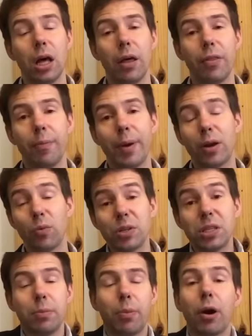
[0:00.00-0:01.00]
the better
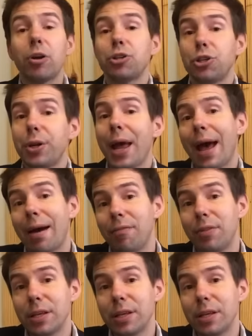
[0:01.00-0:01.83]
whiskey bars should have